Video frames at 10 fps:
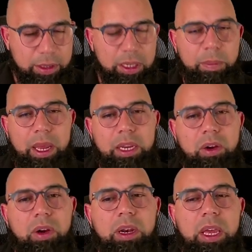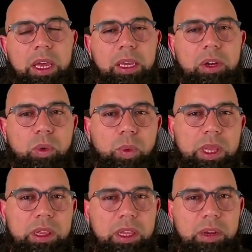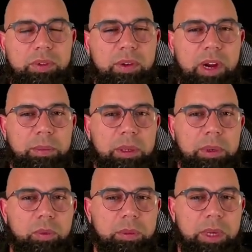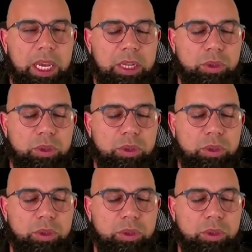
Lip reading: depending on what the VRAM limit will be hit.